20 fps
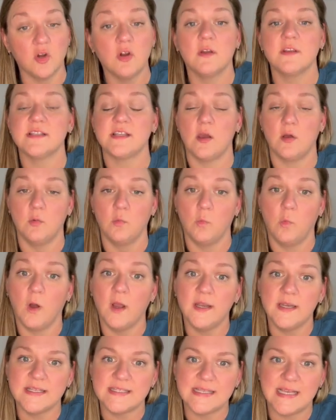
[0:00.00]
so
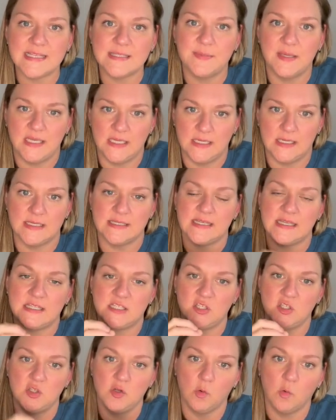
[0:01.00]
what an assessment is,
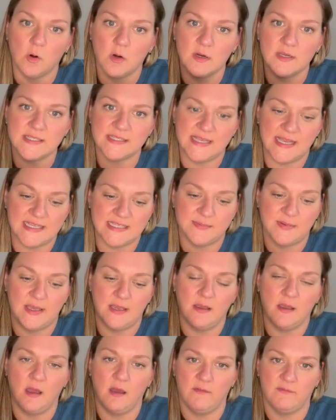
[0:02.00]
it's your
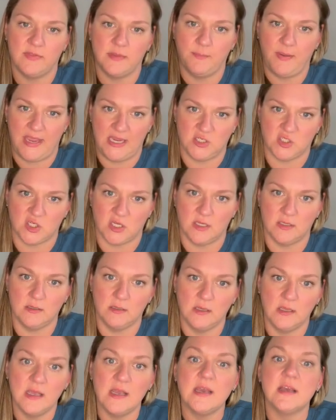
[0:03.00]
assessment of the patient.
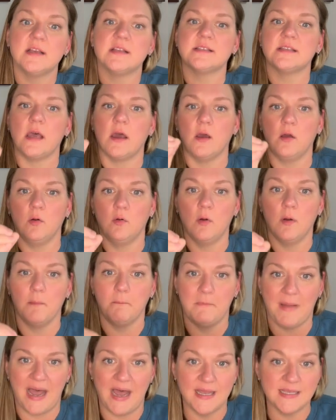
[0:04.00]
So
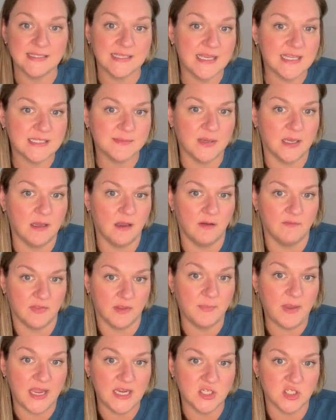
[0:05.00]
my assessment of
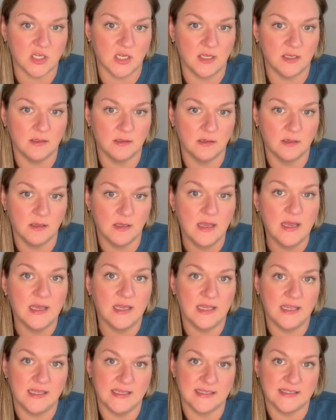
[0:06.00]
the patient
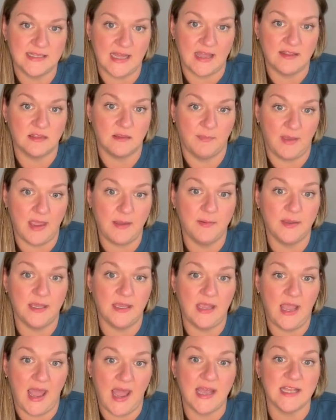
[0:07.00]
is that the
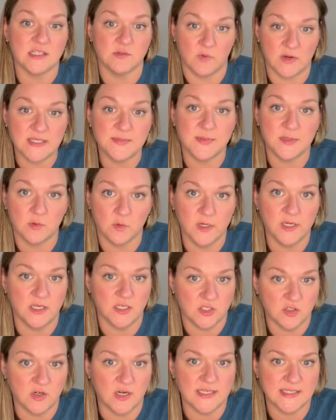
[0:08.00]
baby has respiratory
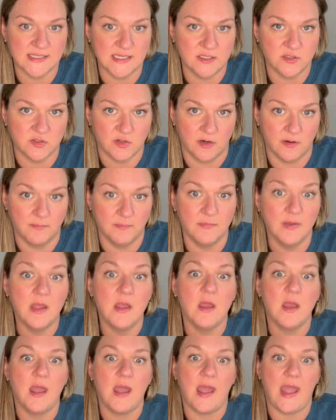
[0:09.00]
distress syndrome.
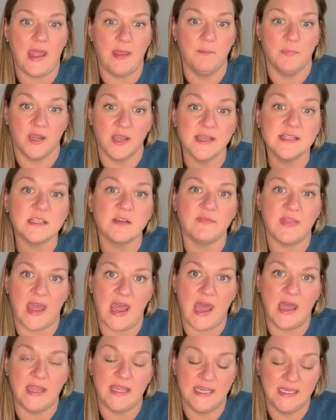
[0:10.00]
And because of
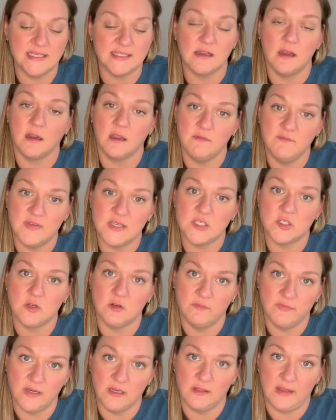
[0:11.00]
that, he is on
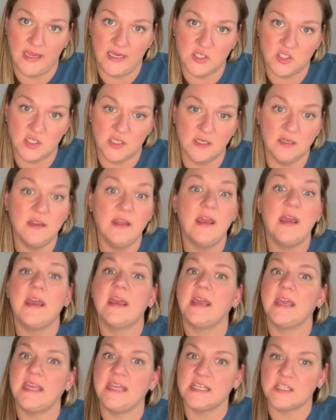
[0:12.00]
conventional ventilation.
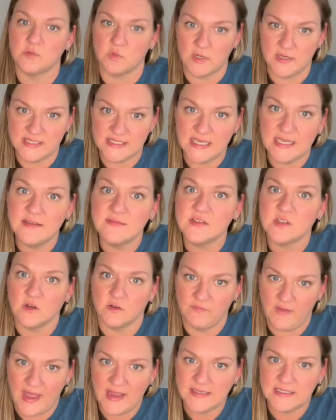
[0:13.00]
He has received
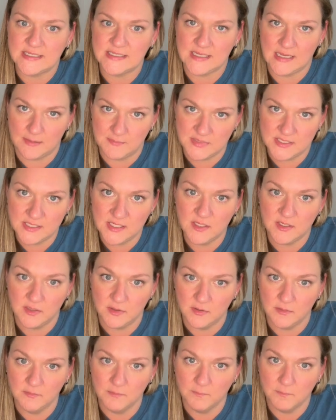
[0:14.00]
surfactant
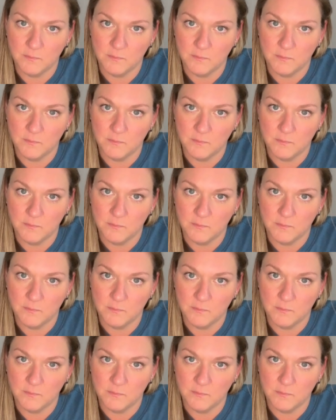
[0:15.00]
×2.